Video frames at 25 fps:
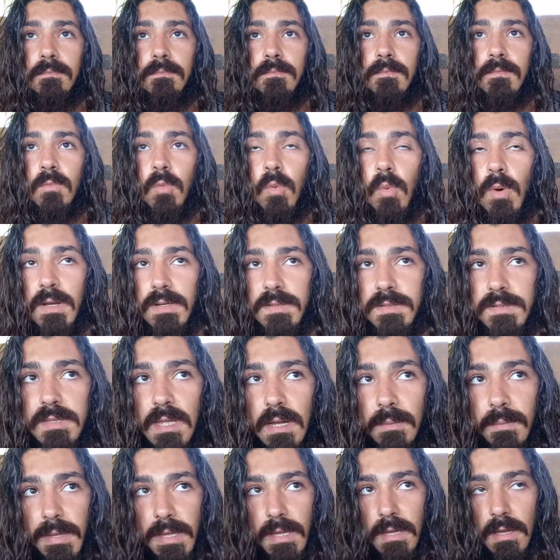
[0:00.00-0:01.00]
was
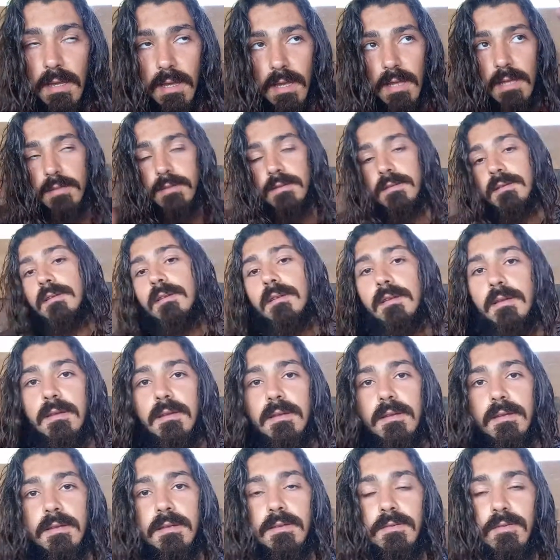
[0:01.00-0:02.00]
coming a lot
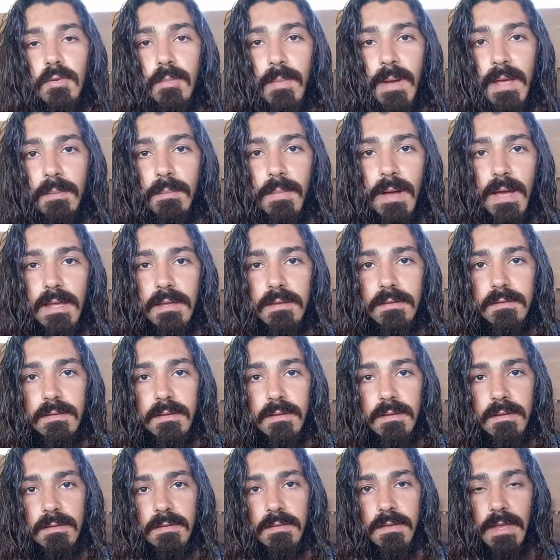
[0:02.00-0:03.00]
into my mind
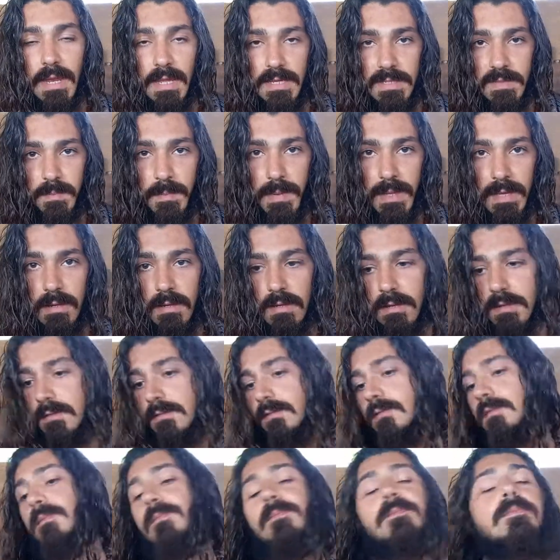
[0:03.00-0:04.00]
the last period.
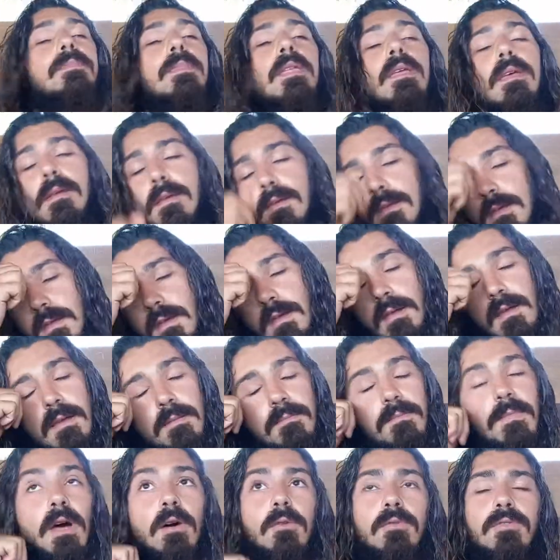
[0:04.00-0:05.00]
I'm
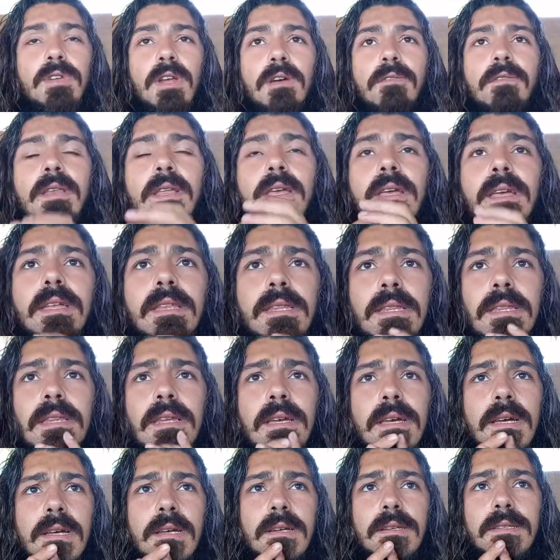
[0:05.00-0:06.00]
now traveling
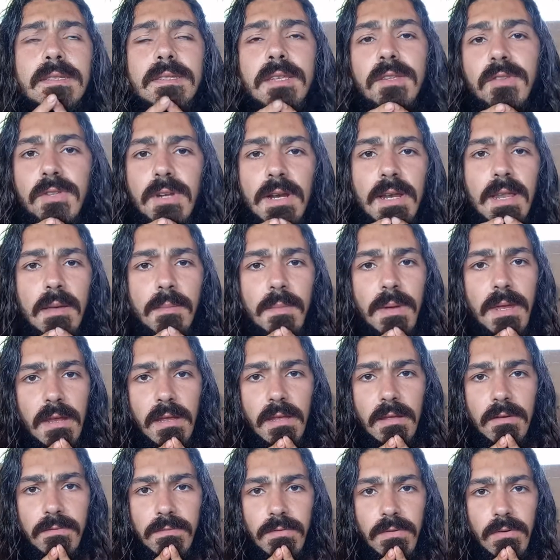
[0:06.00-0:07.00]
in Central America
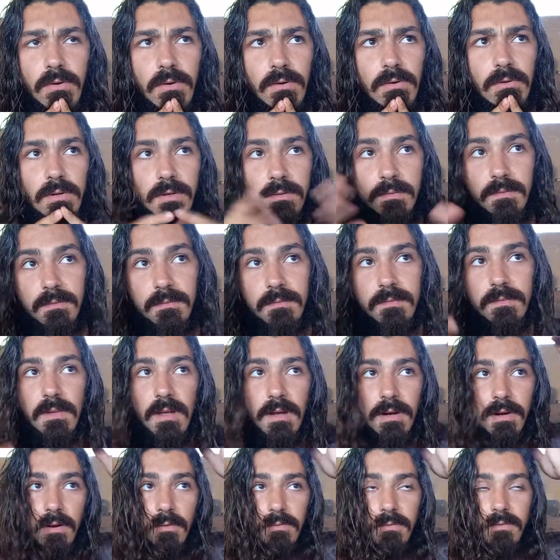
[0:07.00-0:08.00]
for
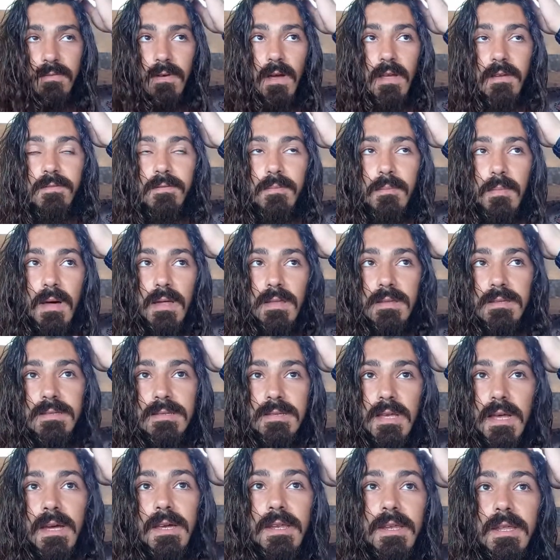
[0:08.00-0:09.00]
around 5 months
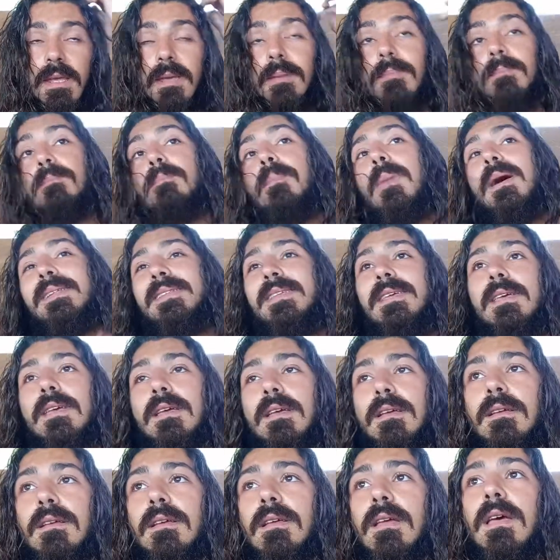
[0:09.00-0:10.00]
and embodying
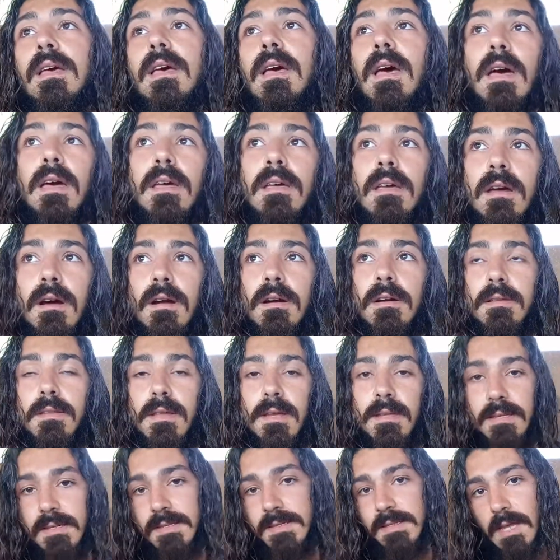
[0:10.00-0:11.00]
a card that
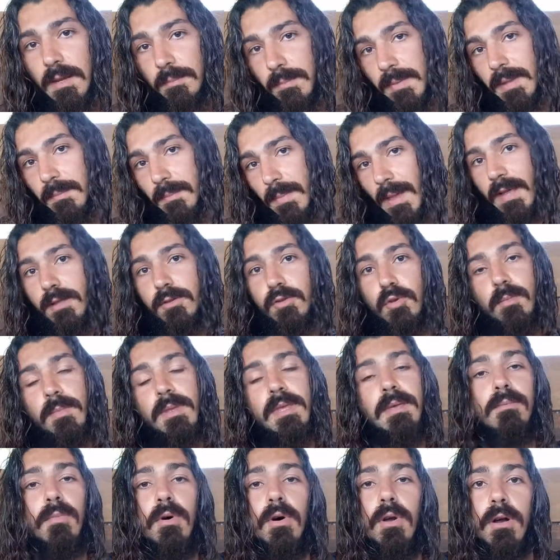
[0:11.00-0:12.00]
is coming back to me
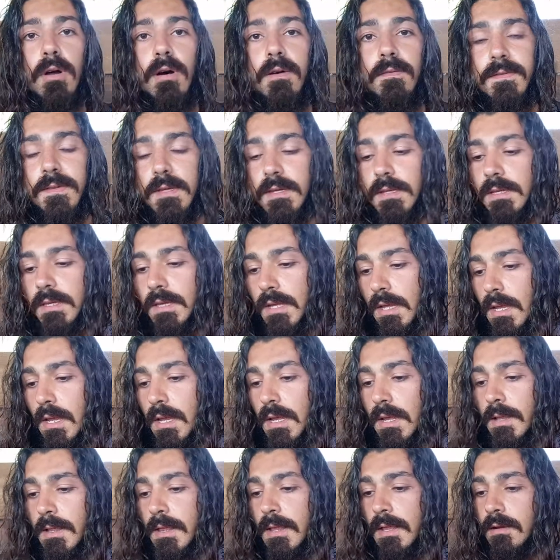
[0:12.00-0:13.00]
more often,
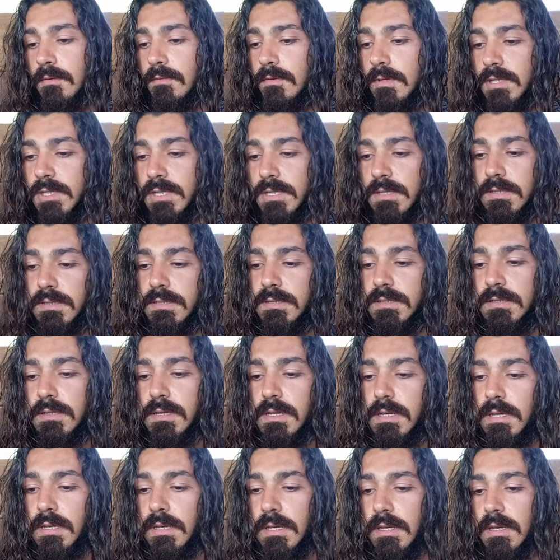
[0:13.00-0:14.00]
which is
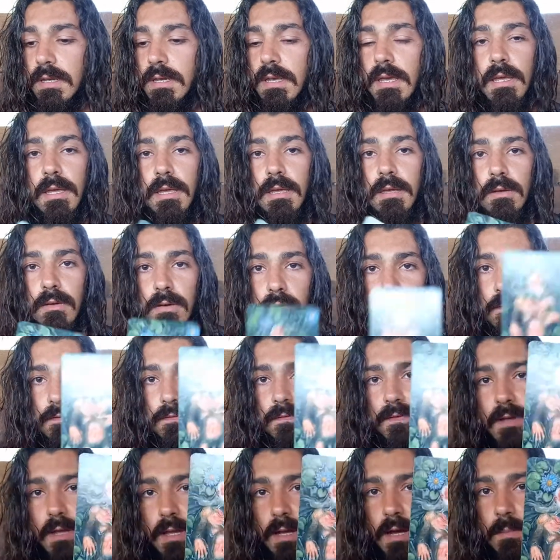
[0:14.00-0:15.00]
the King of
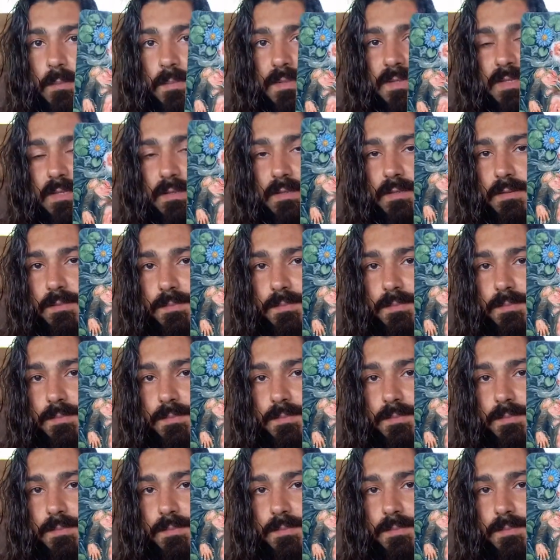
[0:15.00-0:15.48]
Cups.